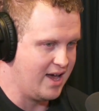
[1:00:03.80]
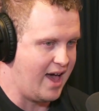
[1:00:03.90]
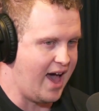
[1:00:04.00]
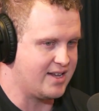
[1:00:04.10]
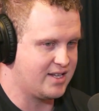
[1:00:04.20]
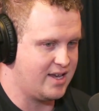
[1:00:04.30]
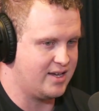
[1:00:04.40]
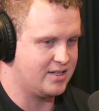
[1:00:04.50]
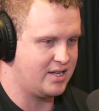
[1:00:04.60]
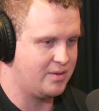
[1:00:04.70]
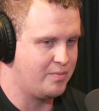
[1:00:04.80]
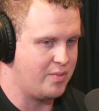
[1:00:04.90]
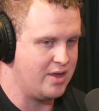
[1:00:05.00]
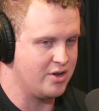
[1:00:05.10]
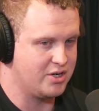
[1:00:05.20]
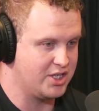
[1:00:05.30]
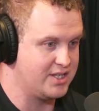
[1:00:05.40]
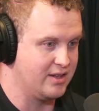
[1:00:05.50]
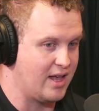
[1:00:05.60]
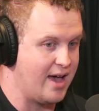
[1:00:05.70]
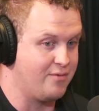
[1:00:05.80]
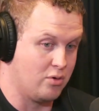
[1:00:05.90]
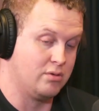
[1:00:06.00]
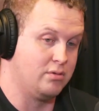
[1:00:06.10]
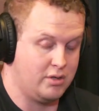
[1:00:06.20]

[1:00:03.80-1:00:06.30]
ass kicked either just in life or